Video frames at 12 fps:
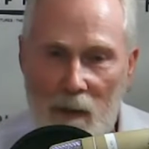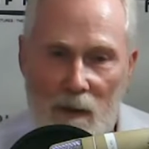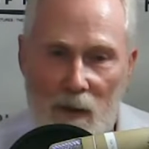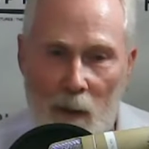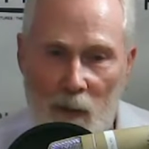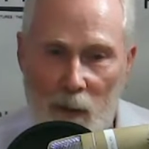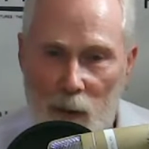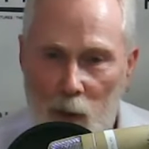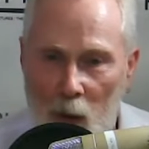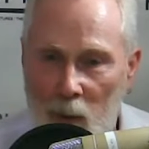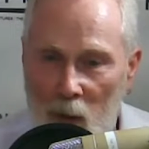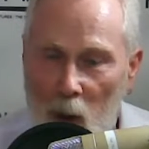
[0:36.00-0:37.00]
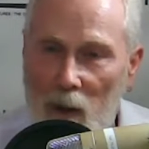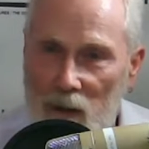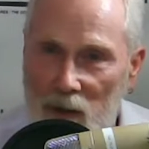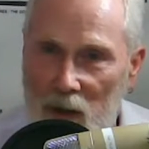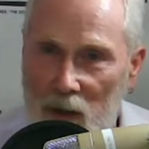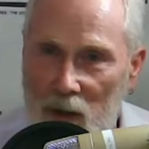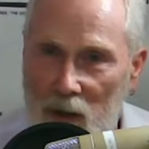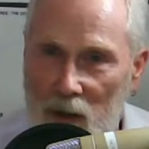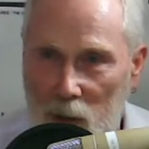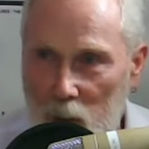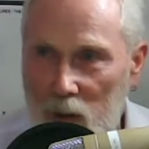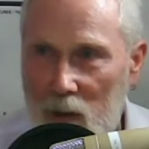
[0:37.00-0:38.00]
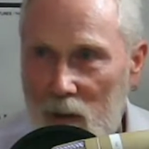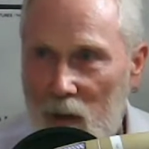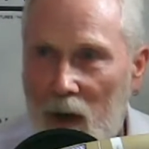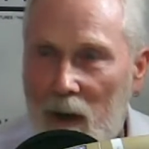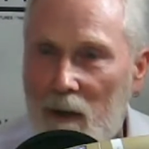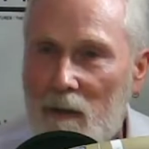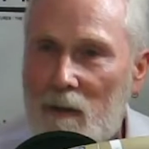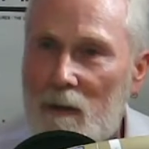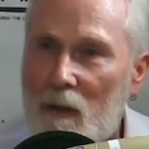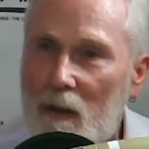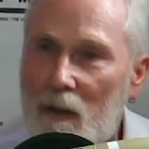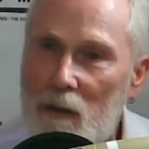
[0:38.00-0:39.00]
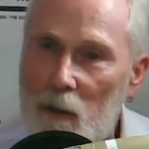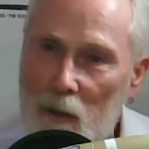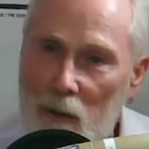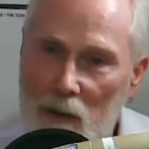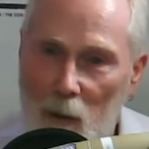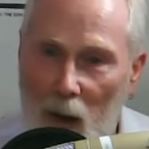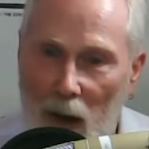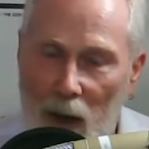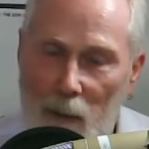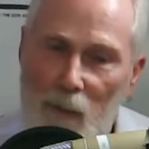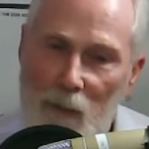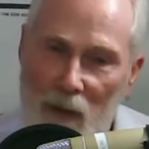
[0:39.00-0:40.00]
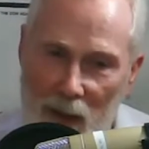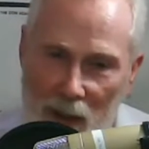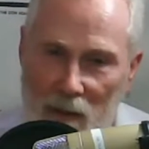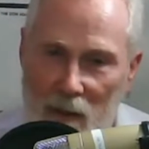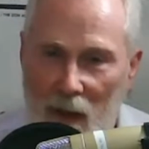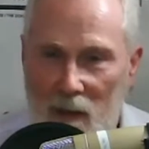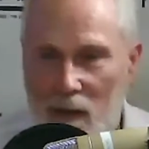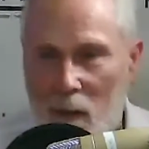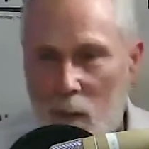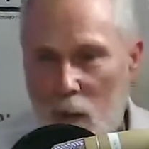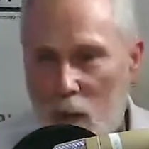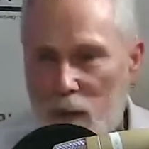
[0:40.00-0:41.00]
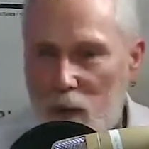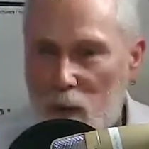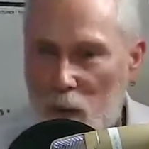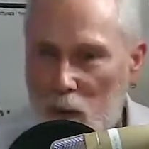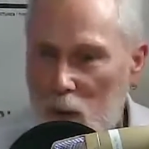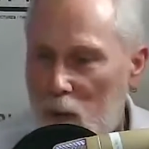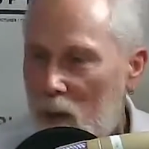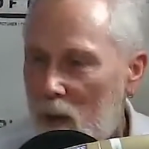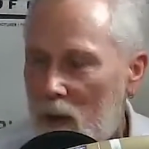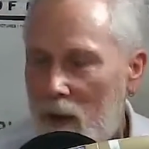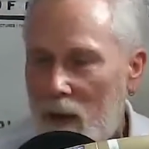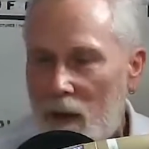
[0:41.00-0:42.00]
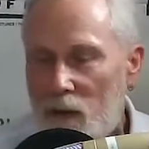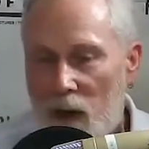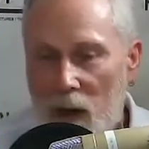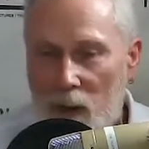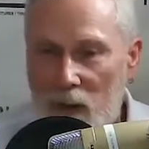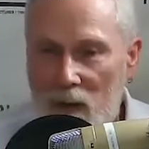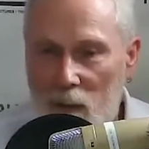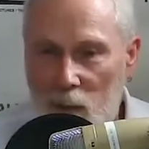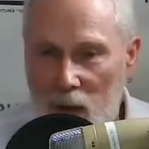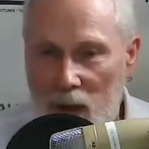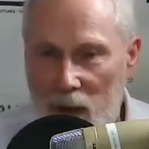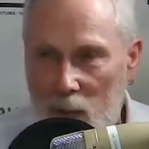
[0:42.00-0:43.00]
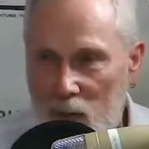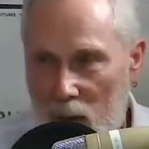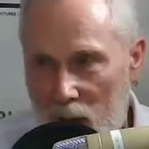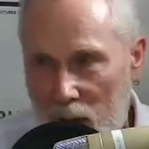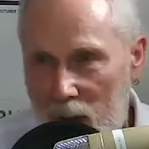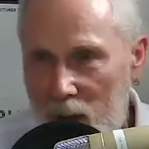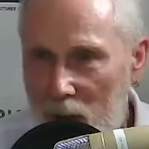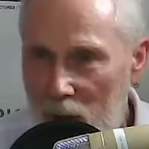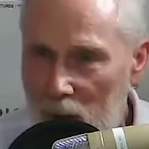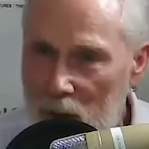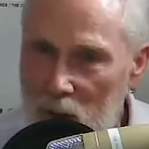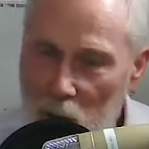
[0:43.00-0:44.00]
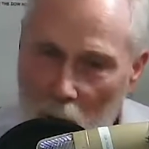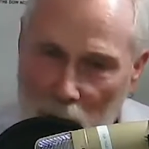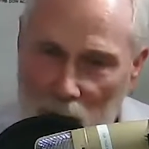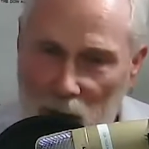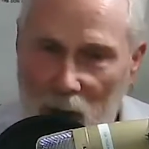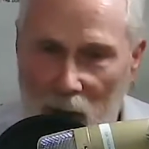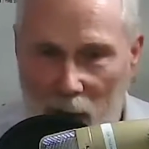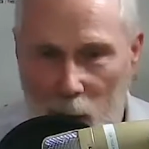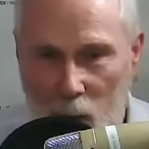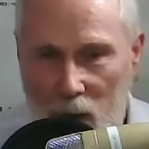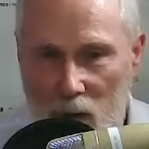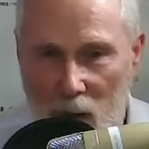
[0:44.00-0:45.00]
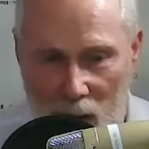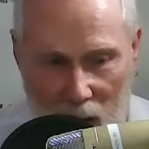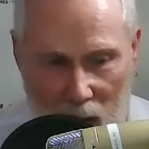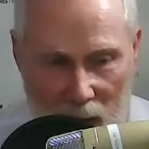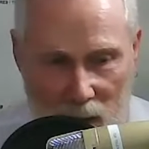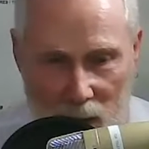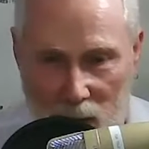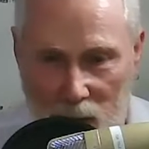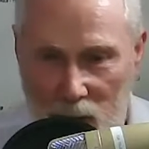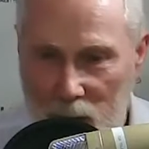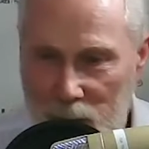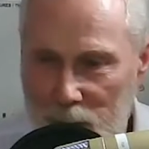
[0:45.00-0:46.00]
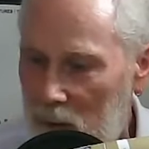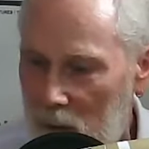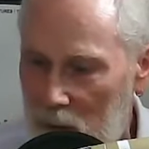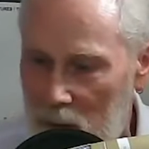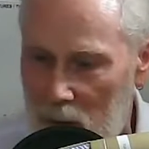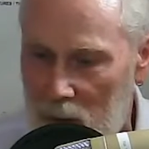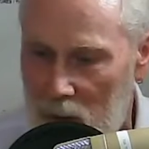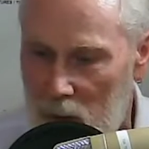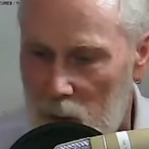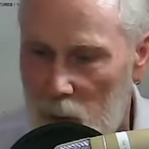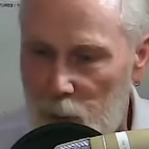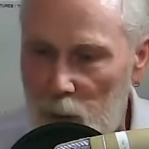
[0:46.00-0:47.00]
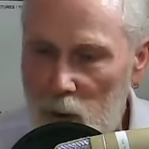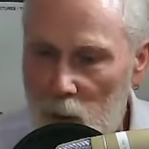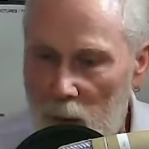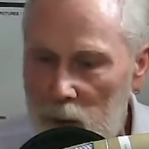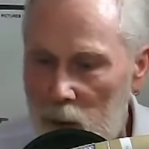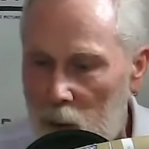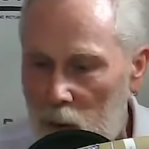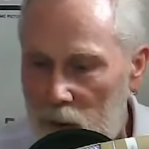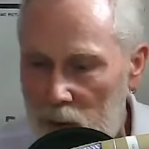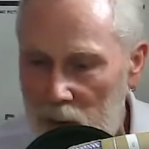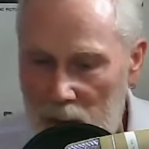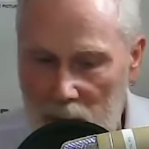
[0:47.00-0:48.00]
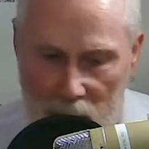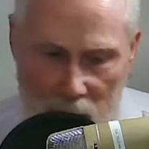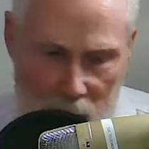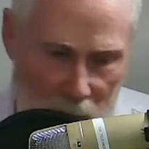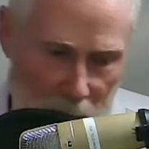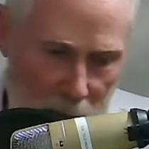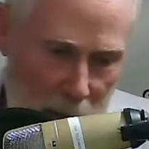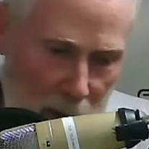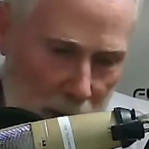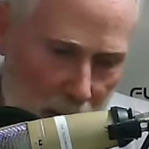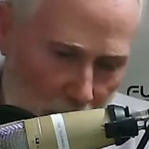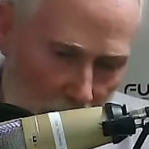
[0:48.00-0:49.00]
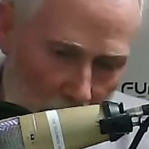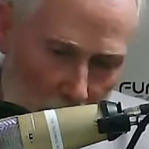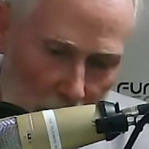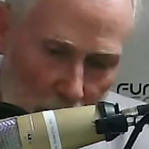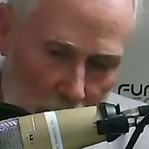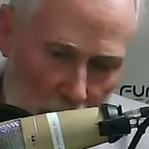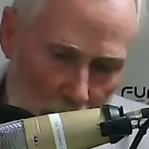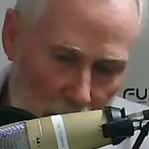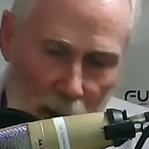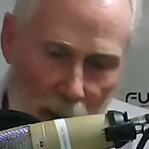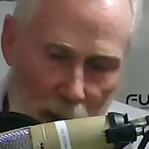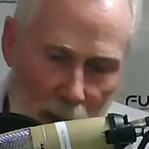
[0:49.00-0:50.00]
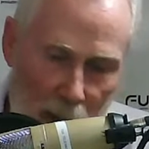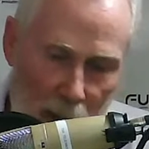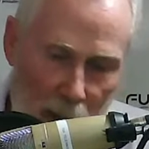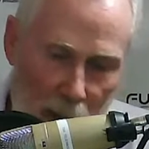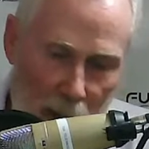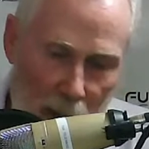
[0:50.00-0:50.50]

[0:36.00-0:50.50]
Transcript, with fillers: some of the terminology that's used in science to describe heat as it moves through various mediums like solids, liquids, and gases. The first one, you're going to need uh, a candle,